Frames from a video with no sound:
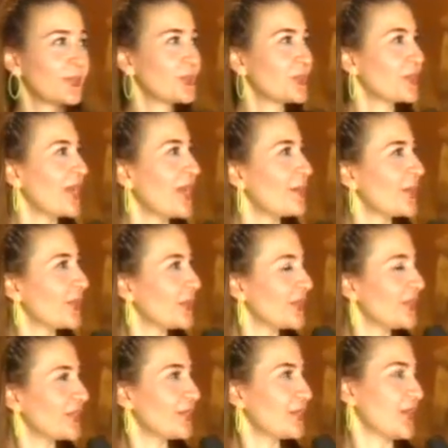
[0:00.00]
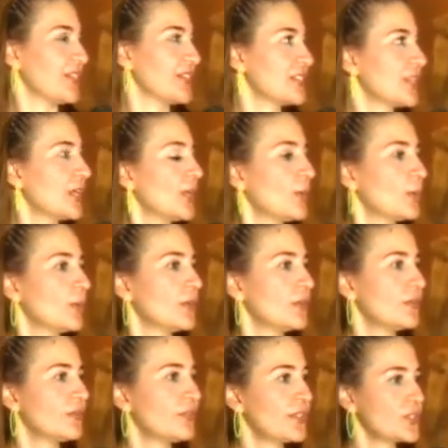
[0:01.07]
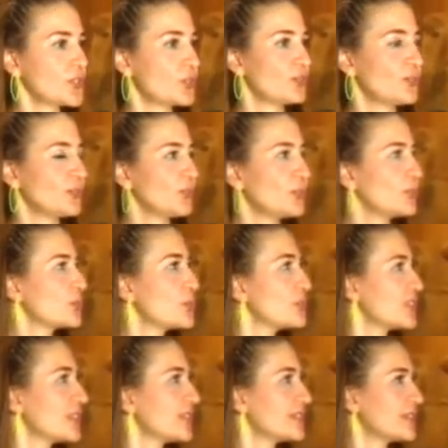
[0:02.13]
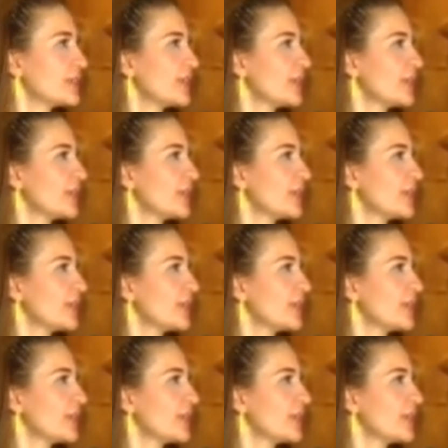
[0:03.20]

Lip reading: Dr. Mohammed, welcome with us. Well, first of all, would you tell us a